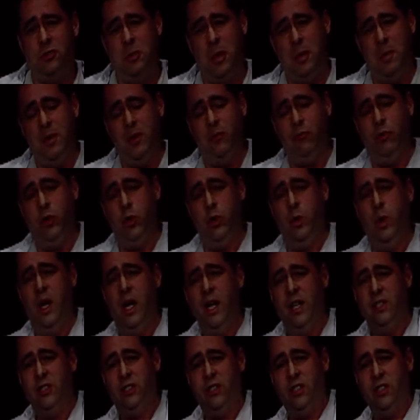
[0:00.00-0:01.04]
maybe a few
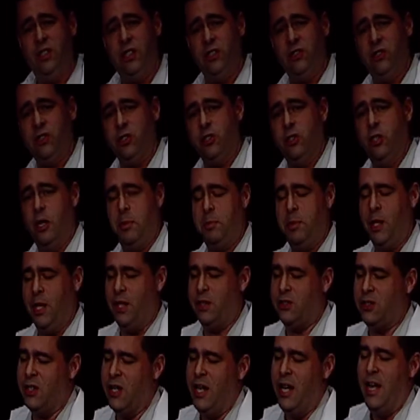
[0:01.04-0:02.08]
statistical
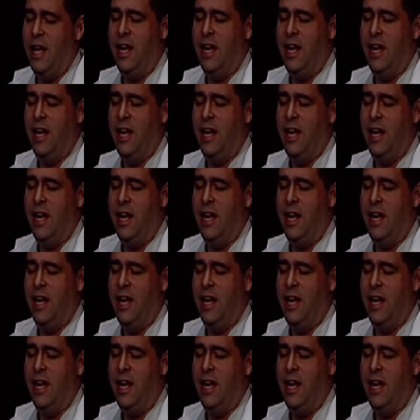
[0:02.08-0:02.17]
updates,